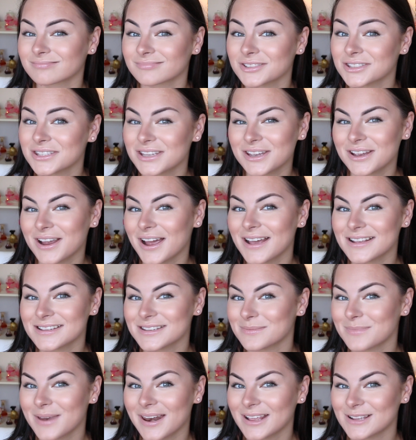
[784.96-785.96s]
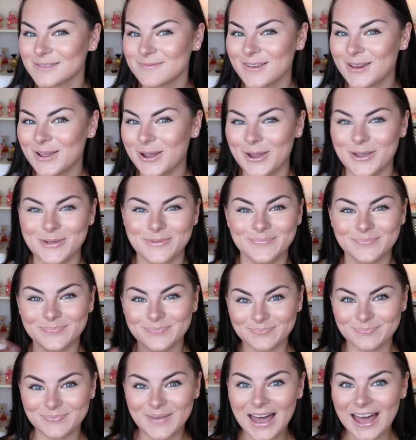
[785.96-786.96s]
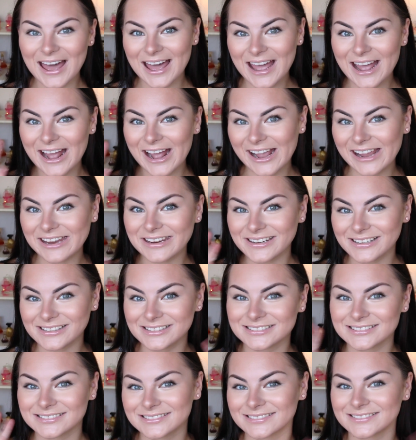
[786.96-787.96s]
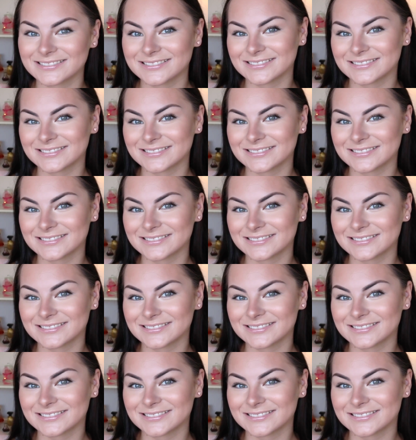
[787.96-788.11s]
will see you guys in my next video. Bye!